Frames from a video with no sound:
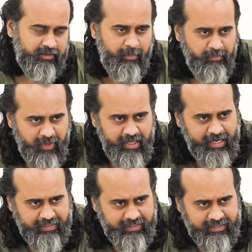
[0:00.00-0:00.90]
The me
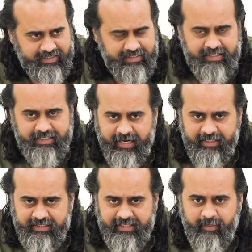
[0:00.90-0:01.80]
and the distance are
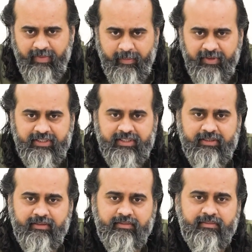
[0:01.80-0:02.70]
in the same
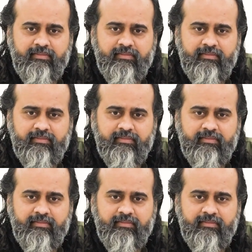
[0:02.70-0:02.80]
dimension.